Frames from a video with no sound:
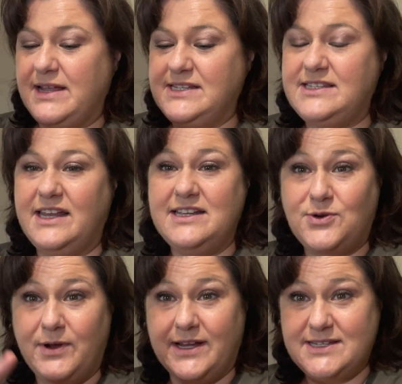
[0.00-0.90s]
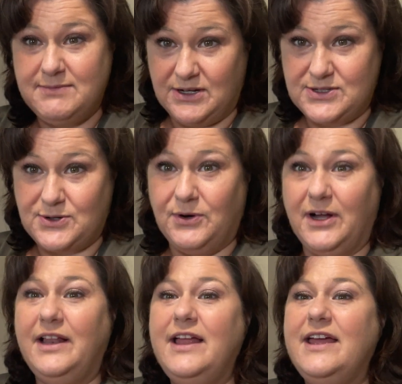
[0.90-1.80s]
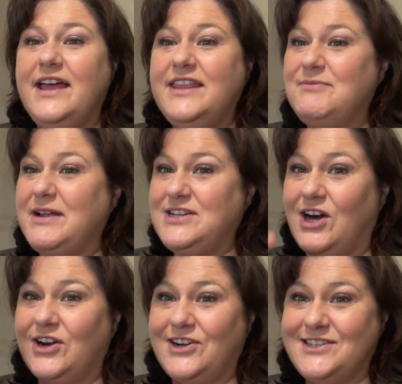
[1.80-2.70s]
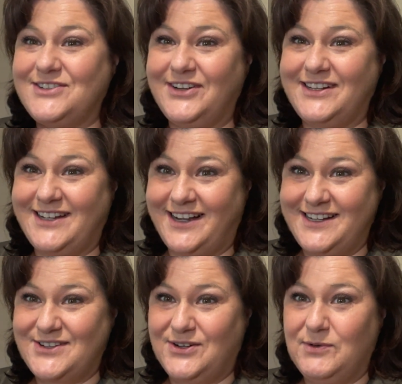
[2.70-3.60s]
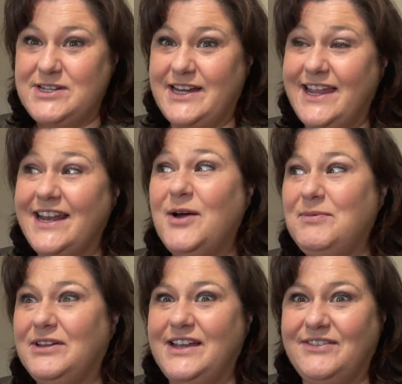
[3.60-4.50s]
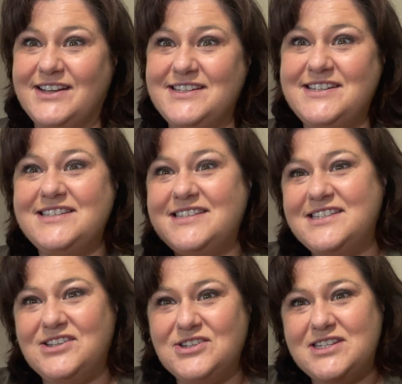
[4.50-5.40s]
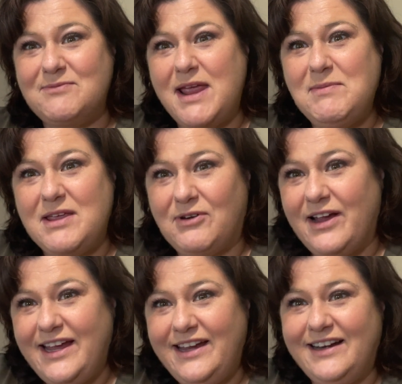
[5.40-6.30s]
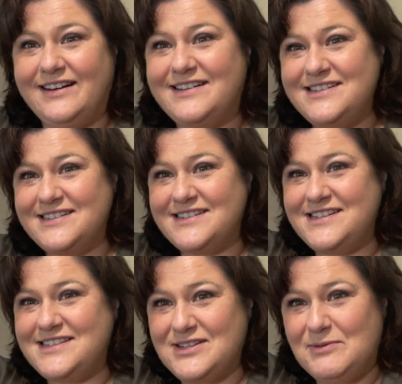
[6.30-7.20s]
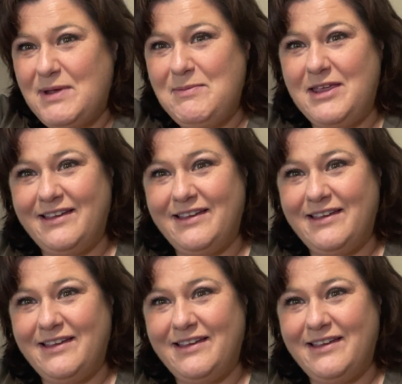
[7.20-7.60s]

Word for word: son is going into middle school and then my daughter is going into high school, which I cannot believe because she's still just a baby, right? She's, she's still a baby.